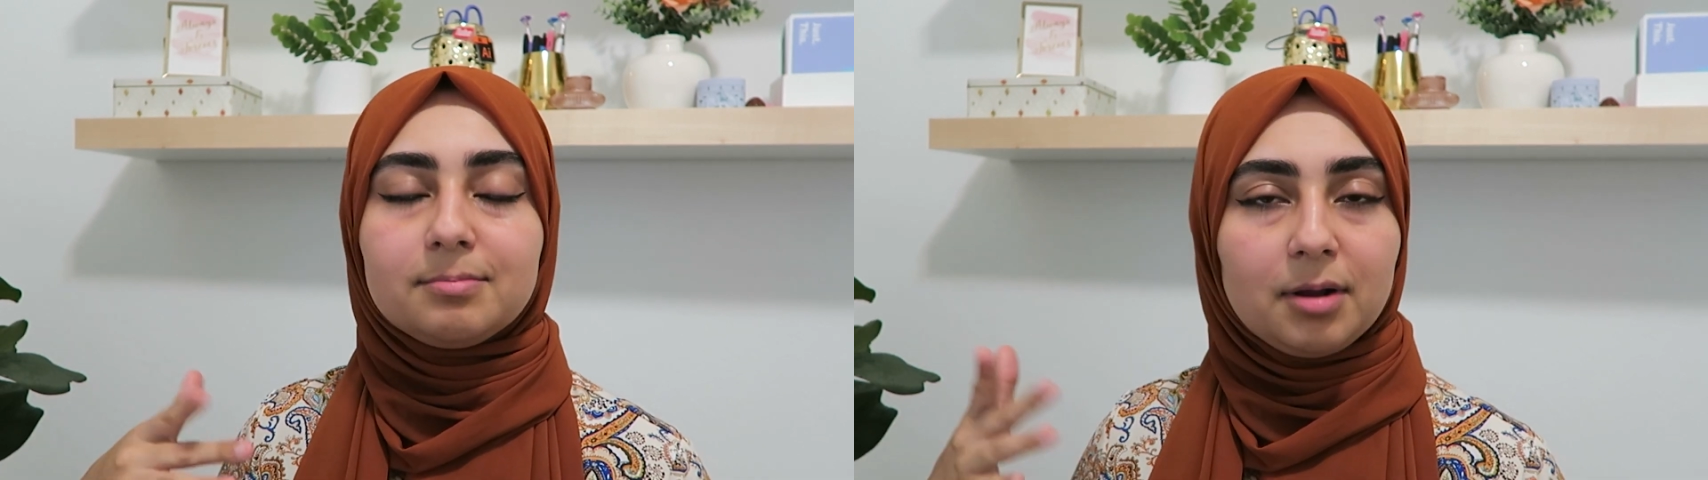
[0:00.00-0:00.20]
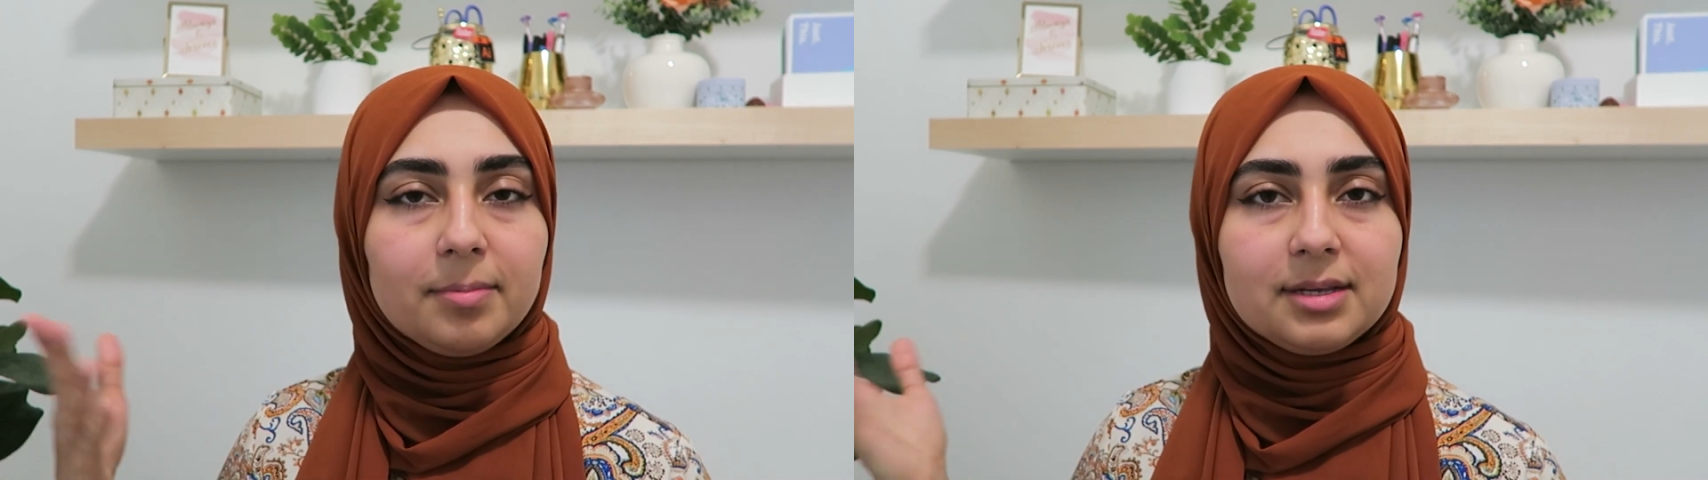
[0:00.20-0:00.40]

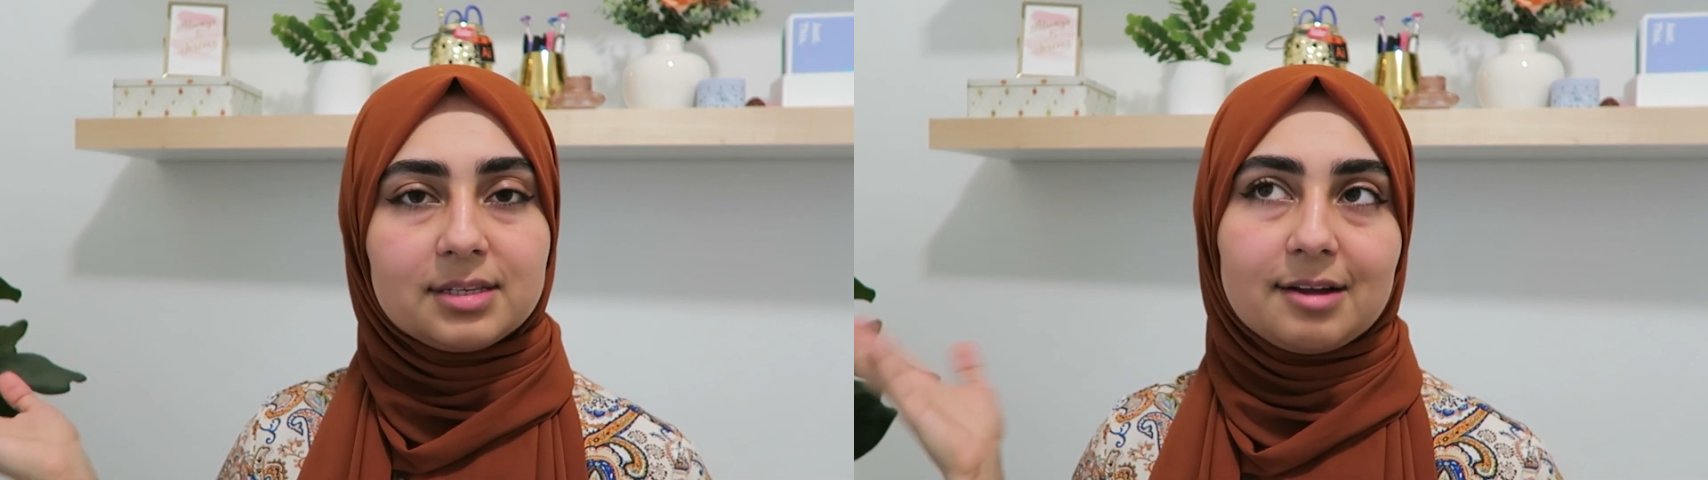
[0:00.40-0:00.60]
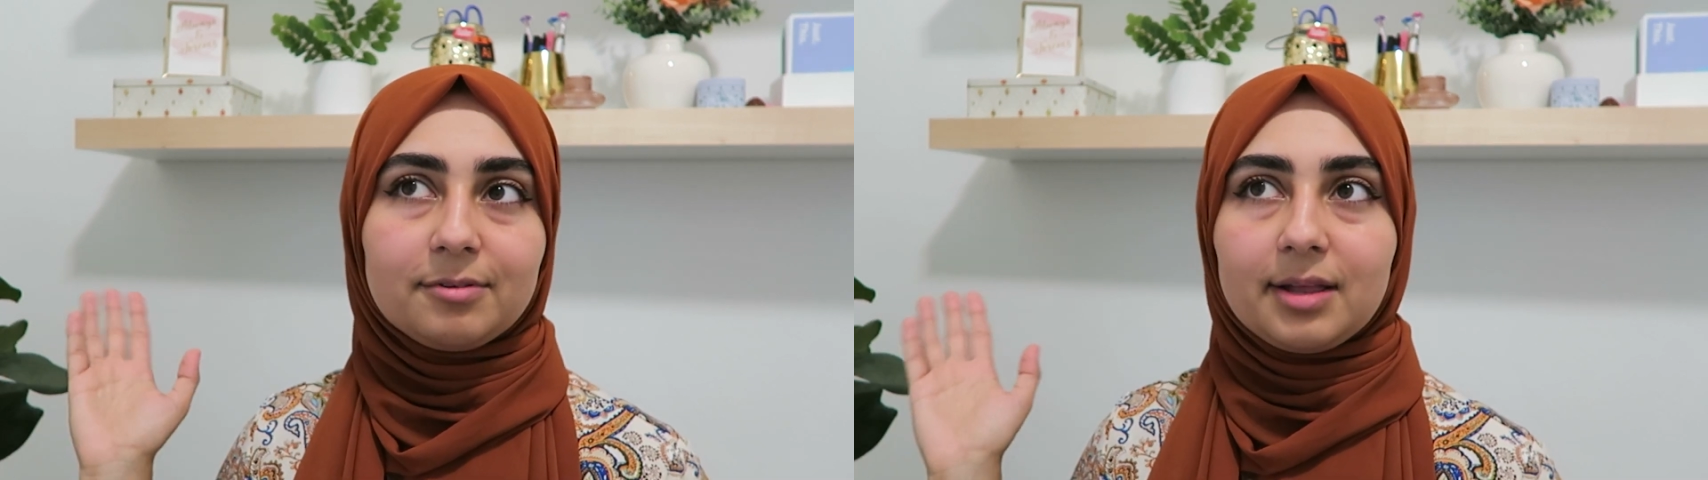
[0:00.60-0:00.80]
probably
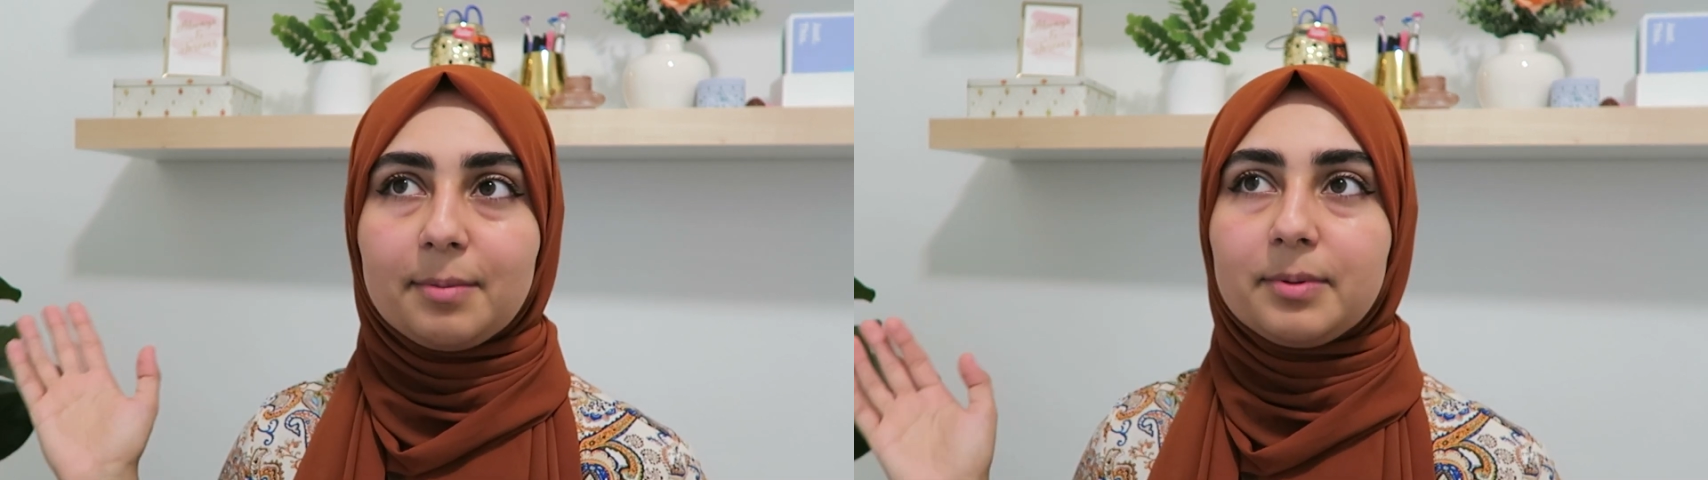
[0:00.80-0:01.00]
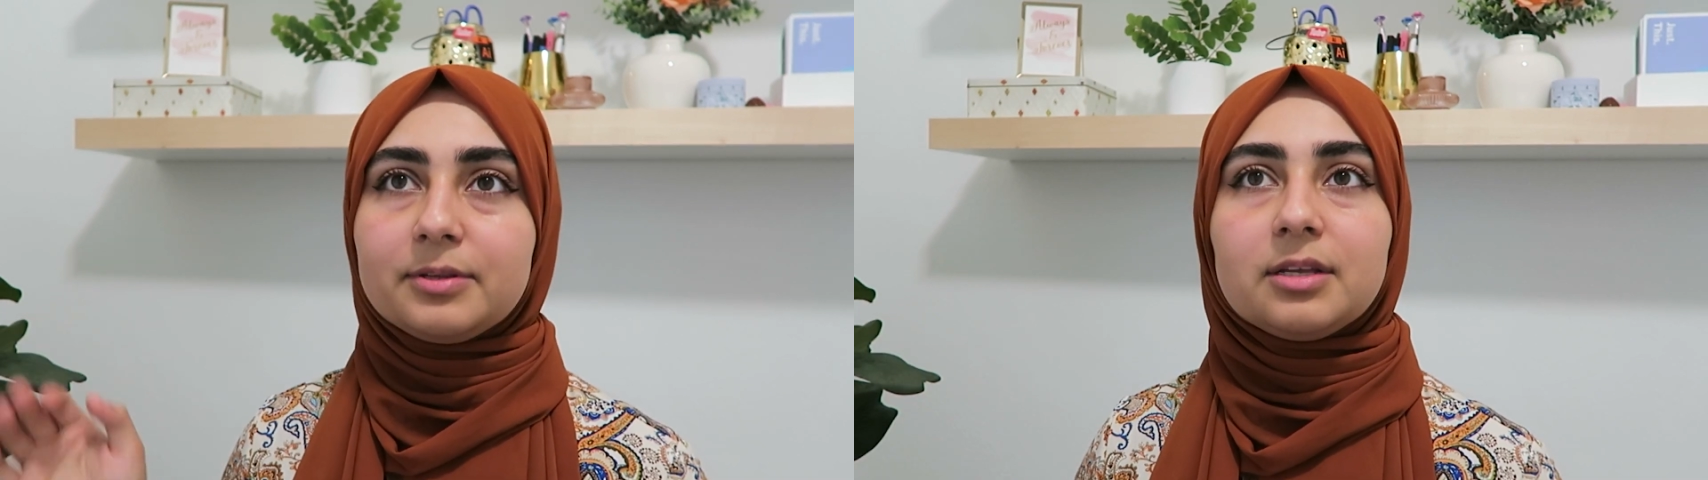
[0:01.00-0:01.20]
several
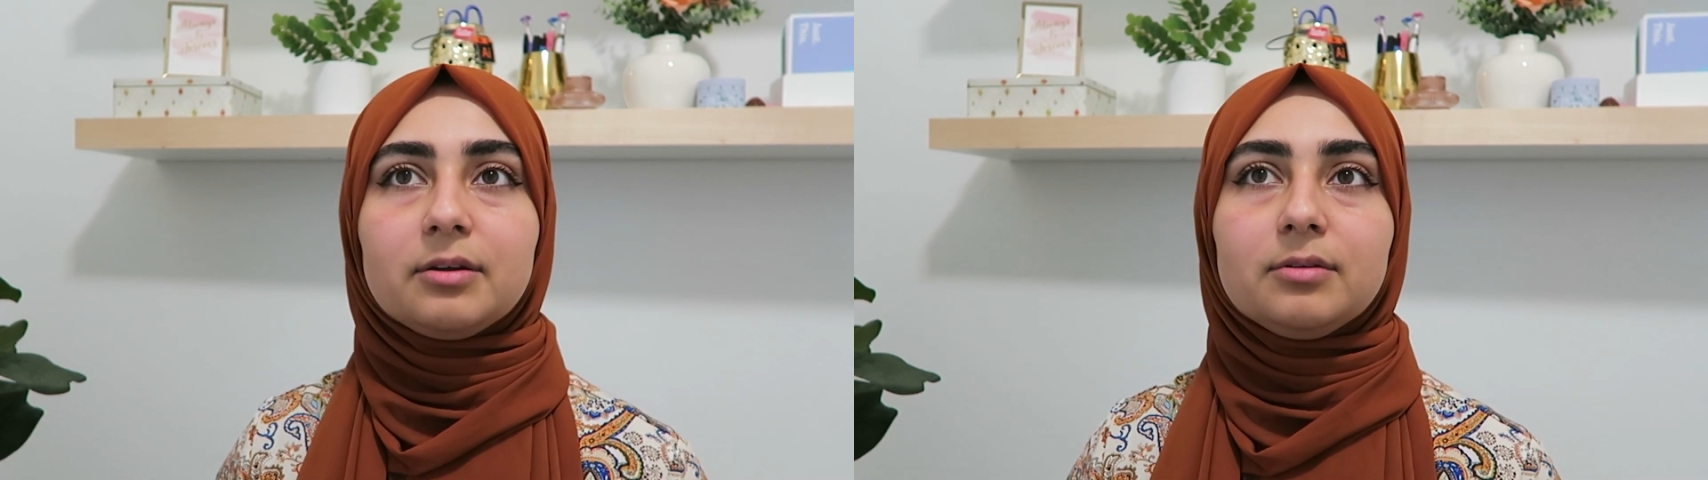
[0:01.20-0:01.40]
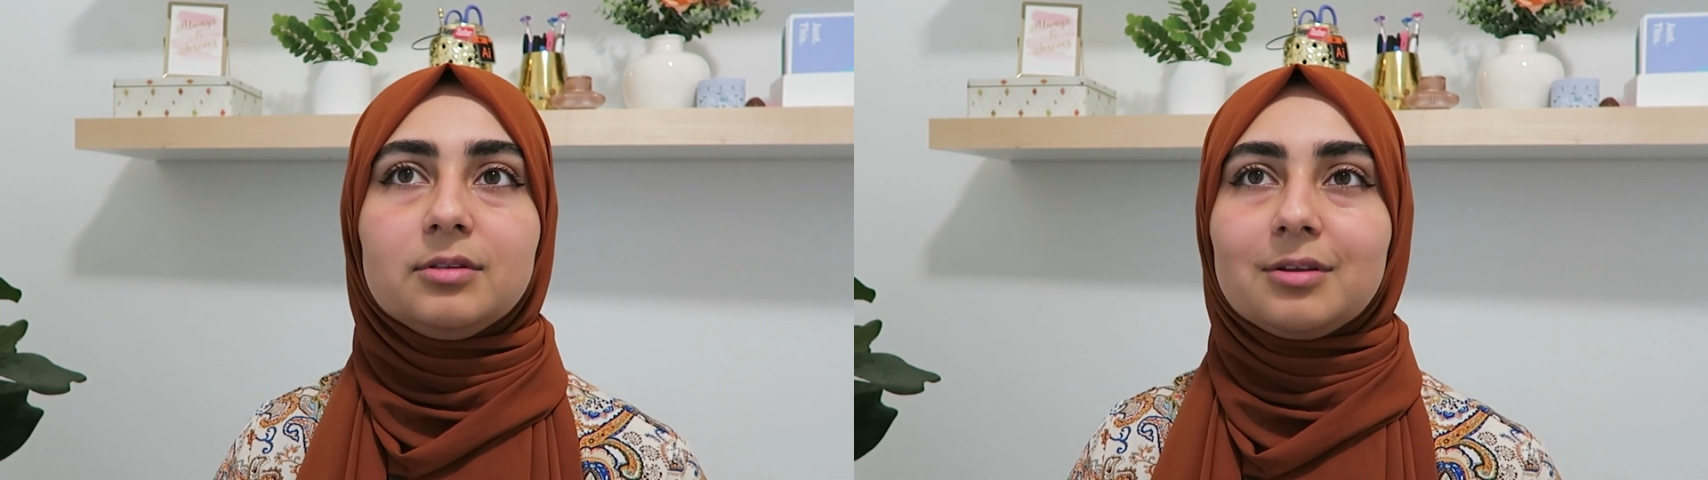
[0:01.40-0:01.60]

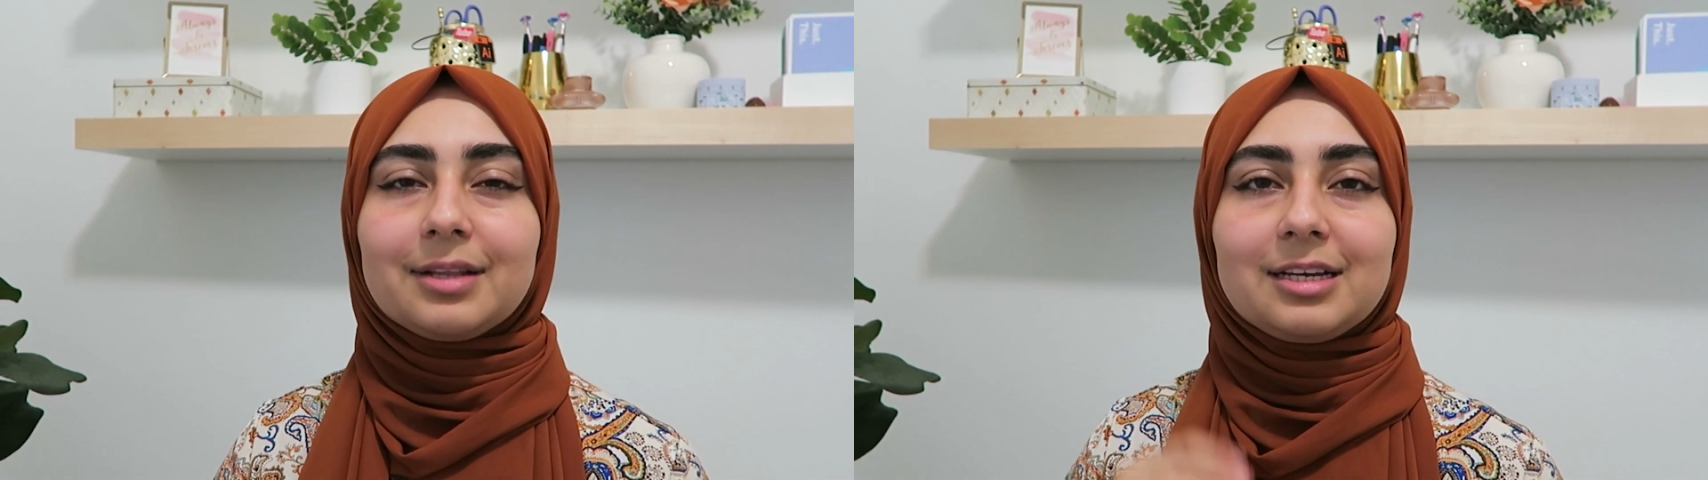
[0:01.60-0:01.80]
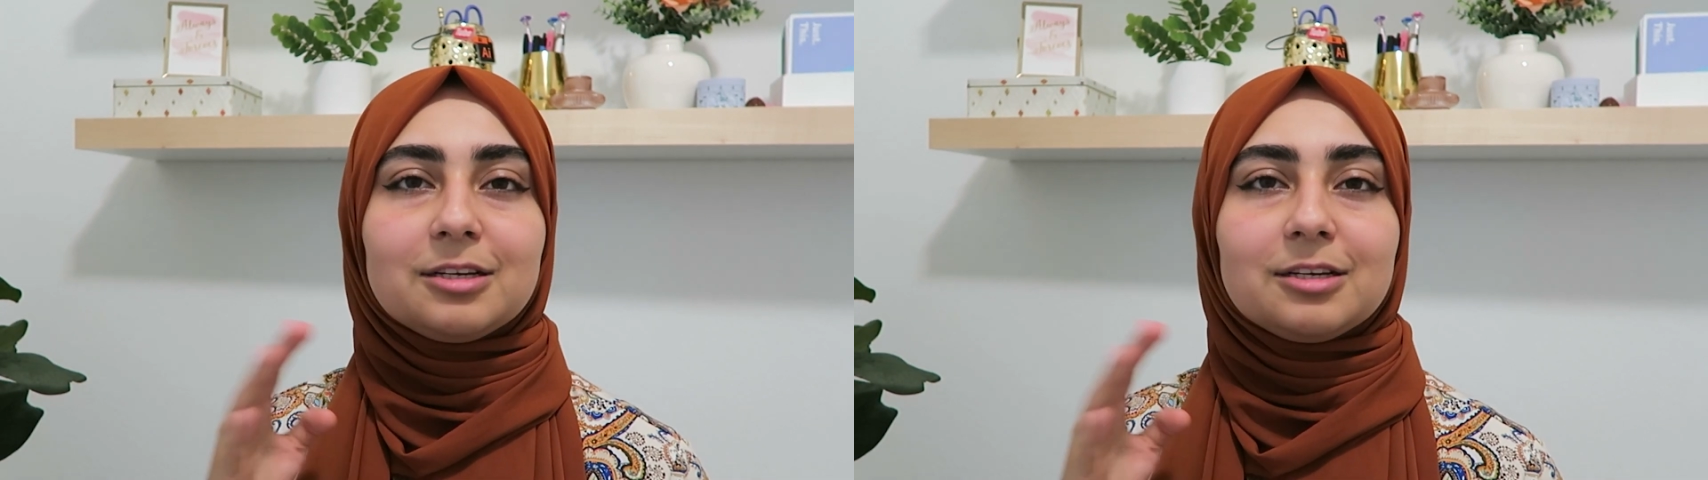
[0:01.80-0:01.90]
episodes on like